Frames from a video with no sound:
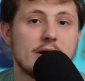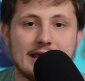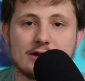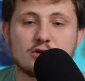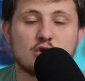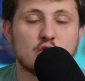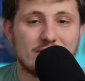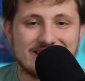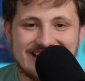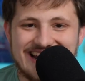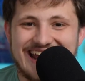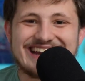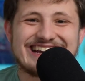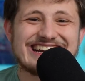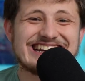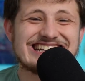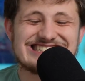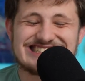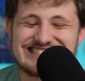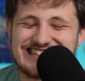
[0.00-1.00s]
it
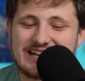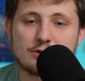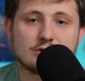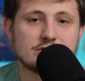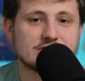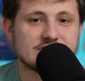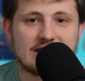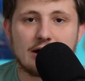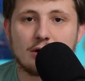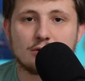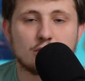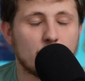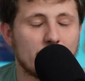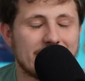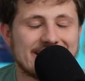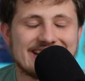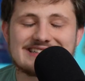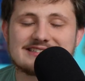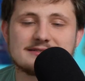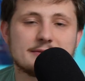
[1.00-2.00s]
created a single-celled
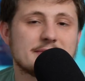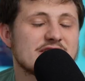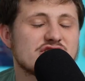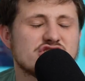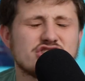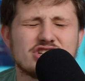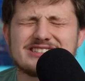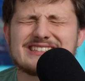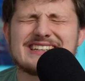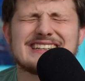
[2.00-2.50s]
organism is just